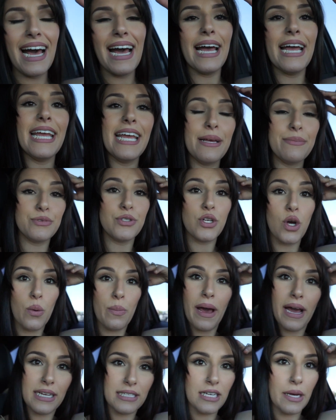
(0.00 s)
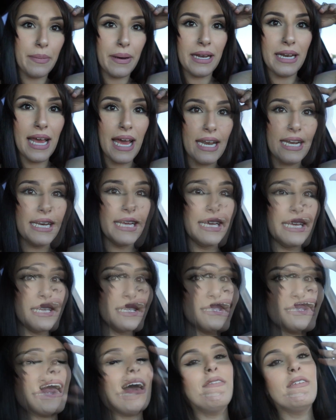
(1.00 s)
I am so backed up on editing.
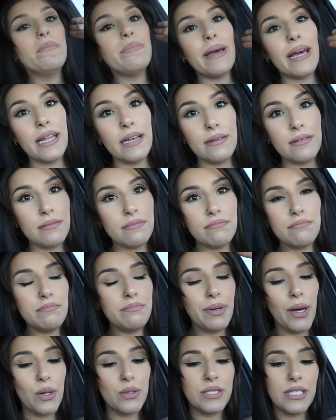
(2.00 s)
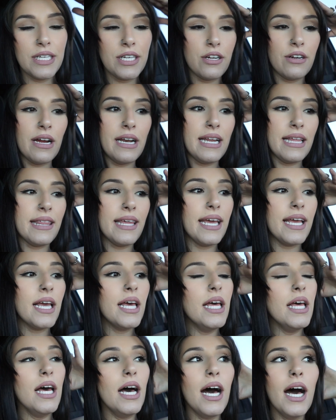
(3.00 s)
I haven't been posting or anything,
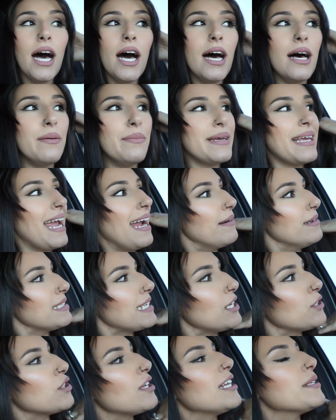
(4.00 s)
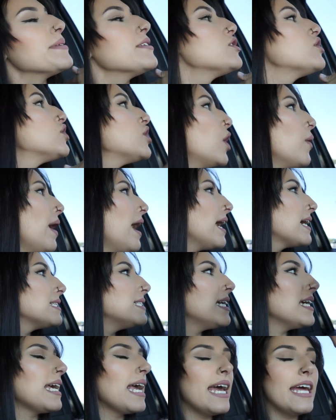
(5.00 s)
but Cameron's schedule has been so
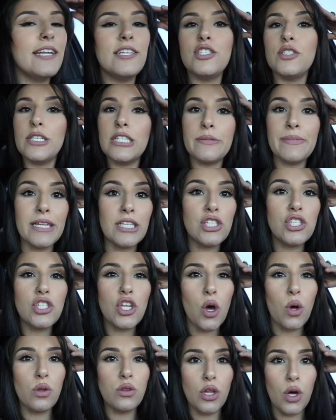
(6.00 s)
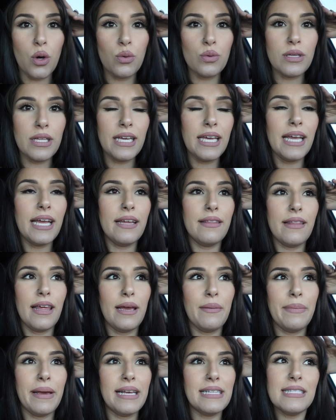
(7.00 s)
hectic, and it's just been so lonely and
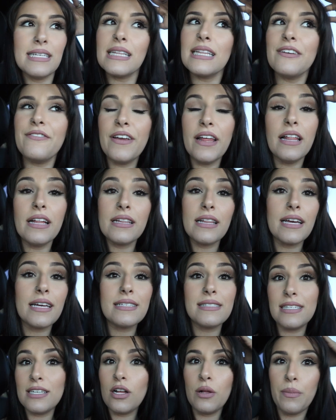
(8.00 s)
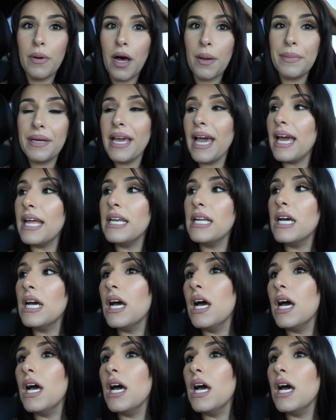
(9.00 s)
like basically feeling like a single mom again.